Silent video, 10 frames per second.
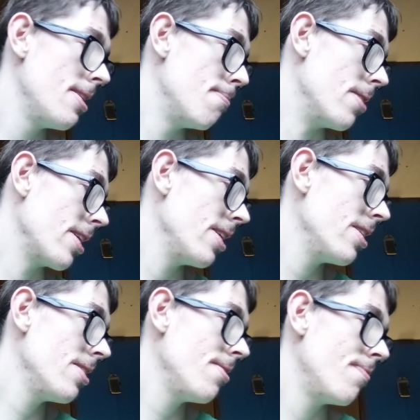But
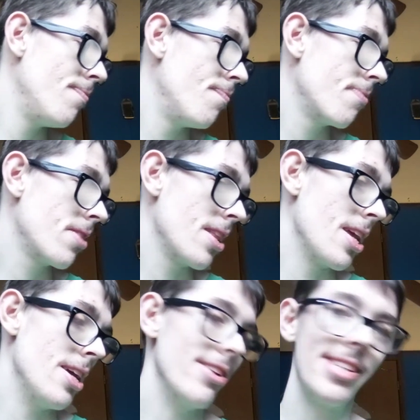again,
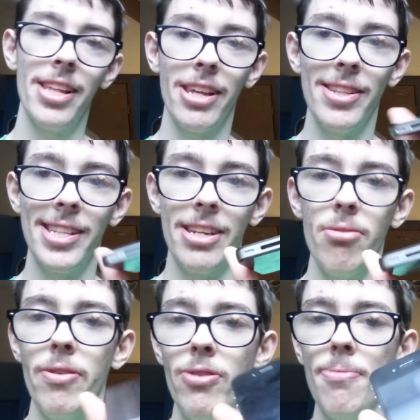there's nothing else to
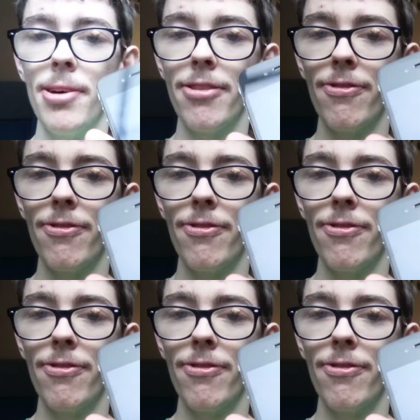review about the